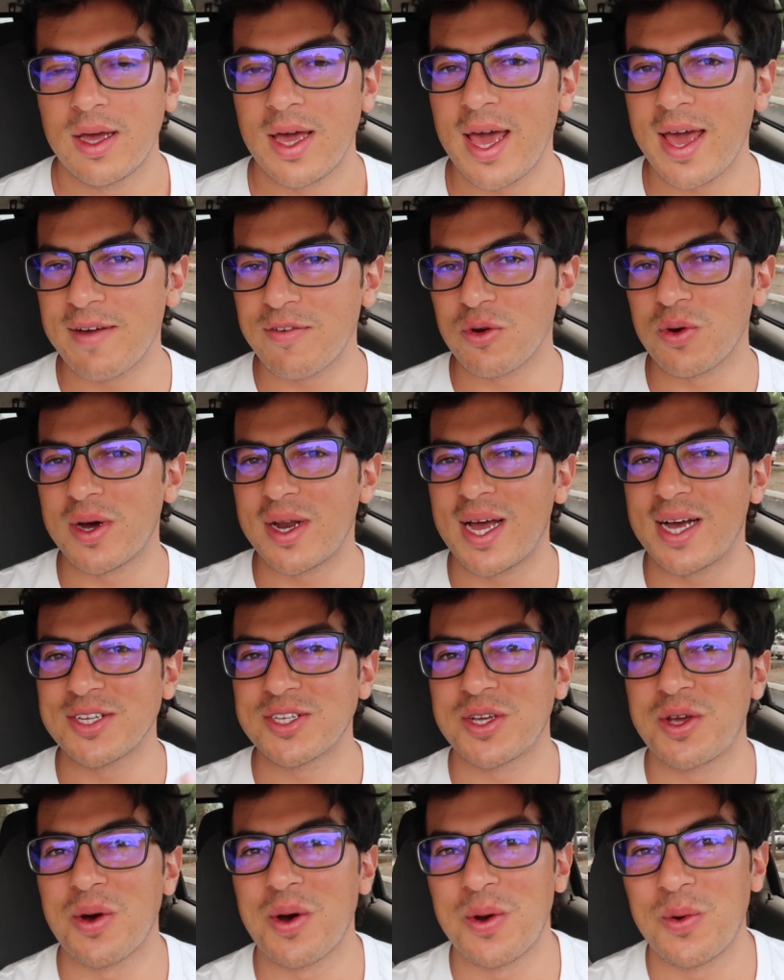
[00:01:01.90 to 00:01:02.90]
Hey everyone,
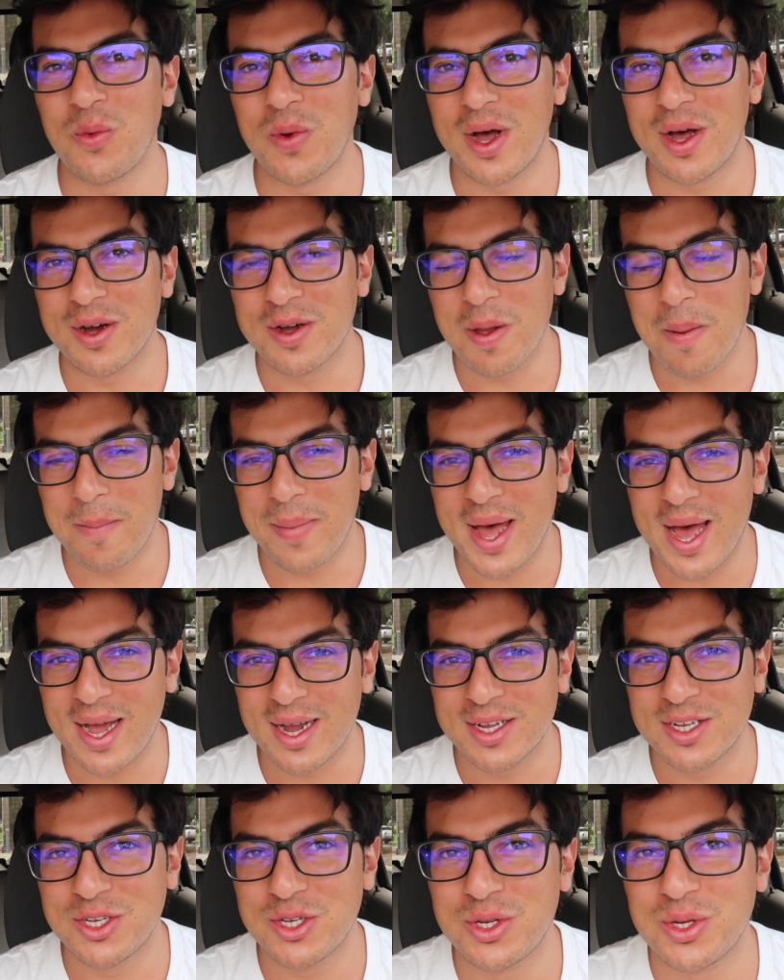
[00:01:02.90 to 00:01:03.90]
how's it going? Welcome
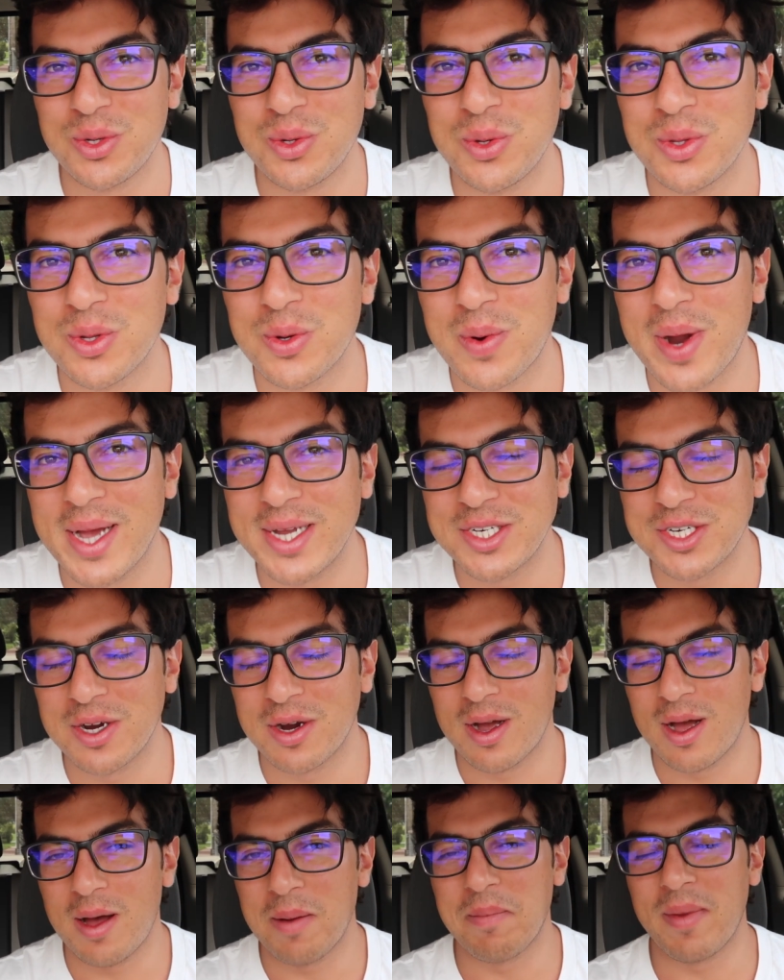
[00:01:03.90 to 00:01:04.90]
back to The
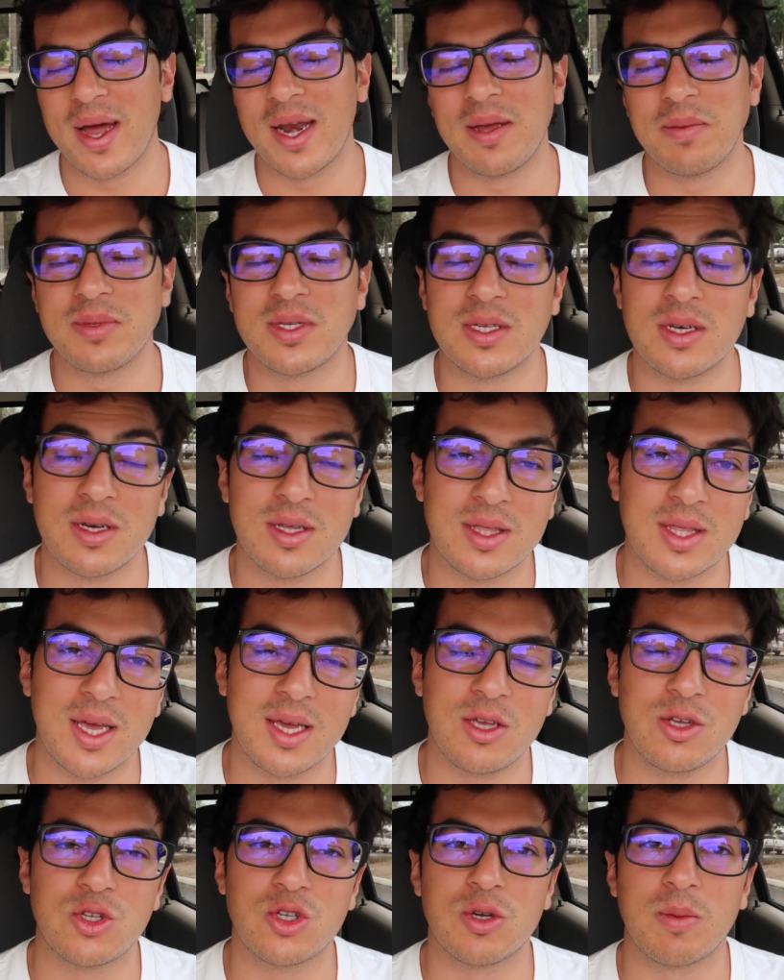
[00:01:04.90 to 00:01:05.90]
Rideshare Hub. My name's Dylan,
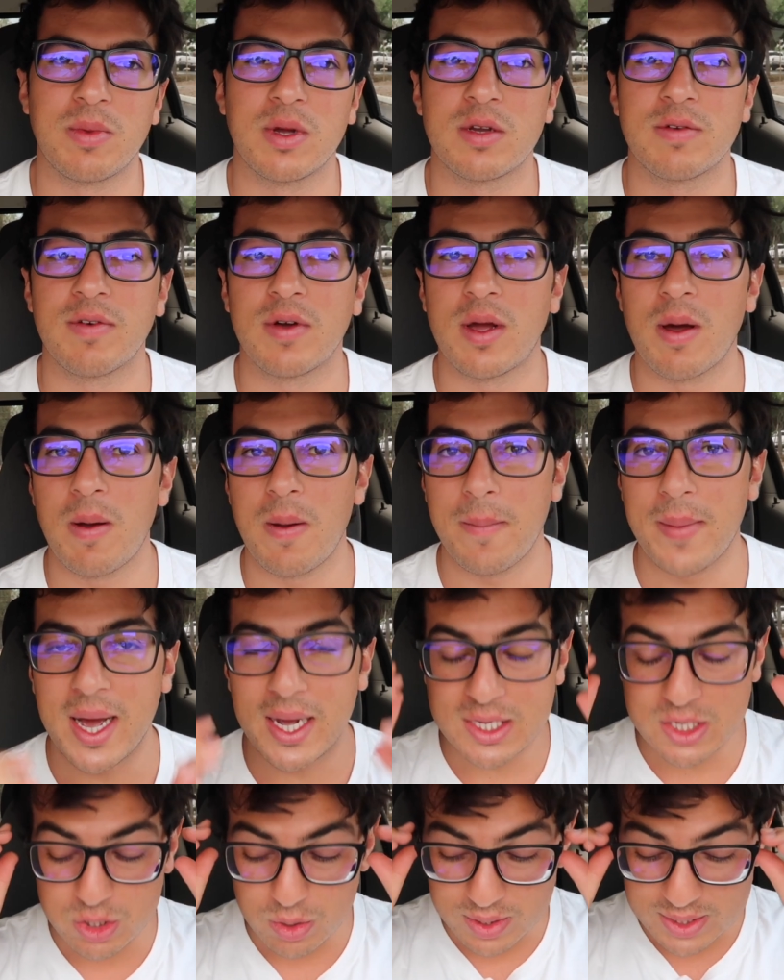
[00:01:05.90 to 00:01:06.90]
thank you so much for coming
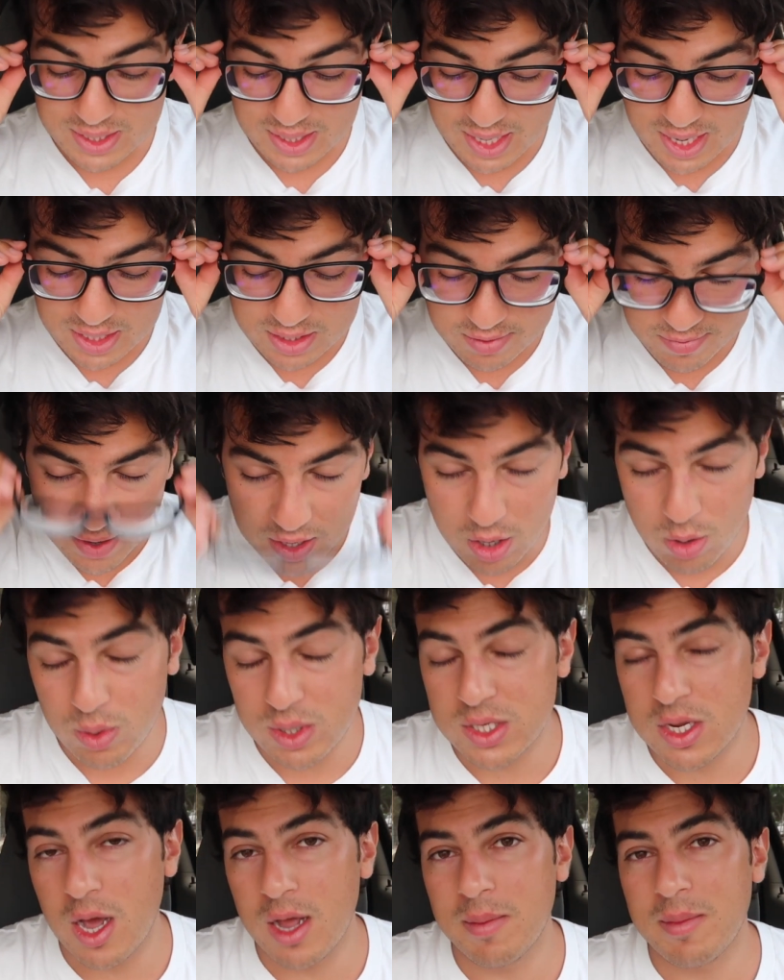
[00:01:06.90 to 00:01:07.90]
by. So in today's video,
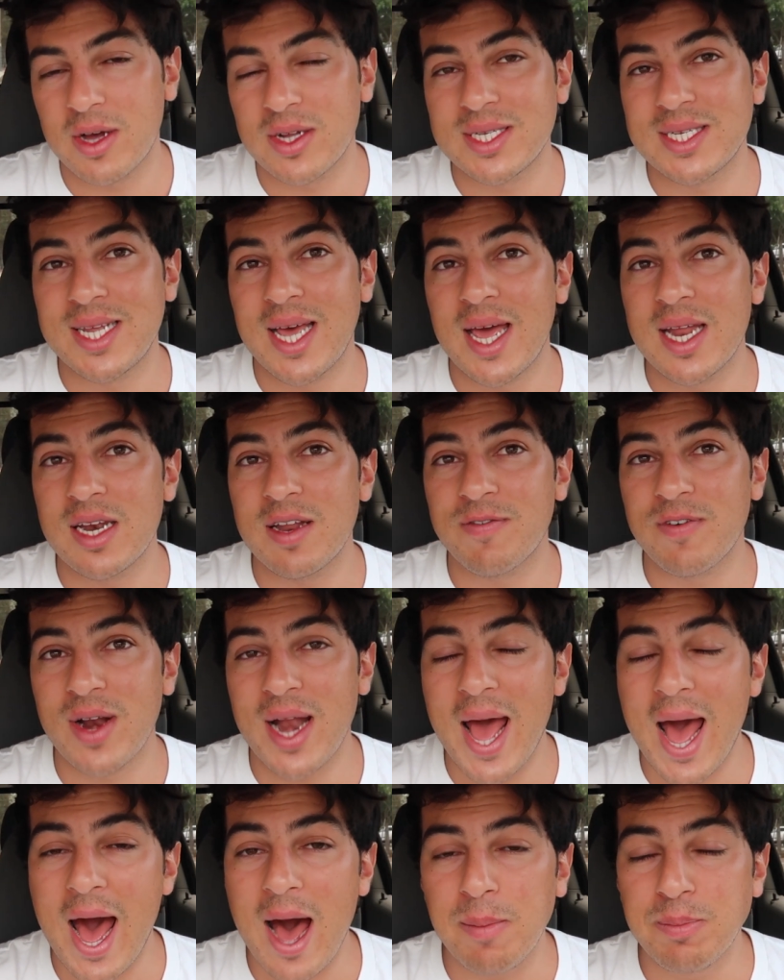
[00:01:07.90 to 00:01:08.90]
we're talking about ten
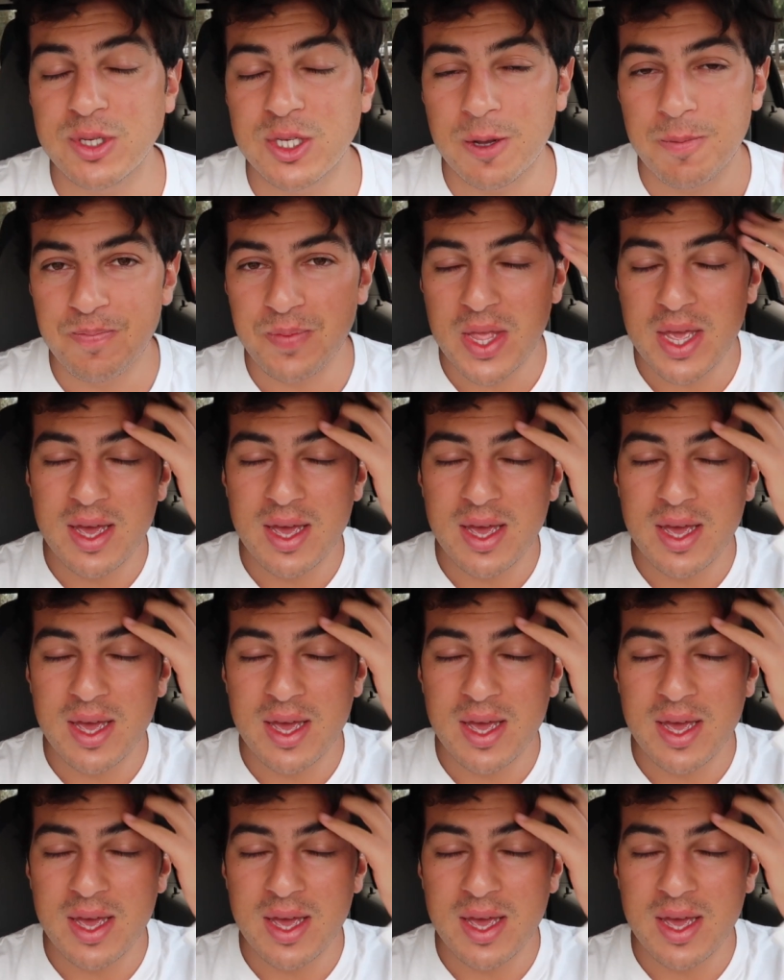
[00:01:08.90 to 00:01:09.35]
different apps,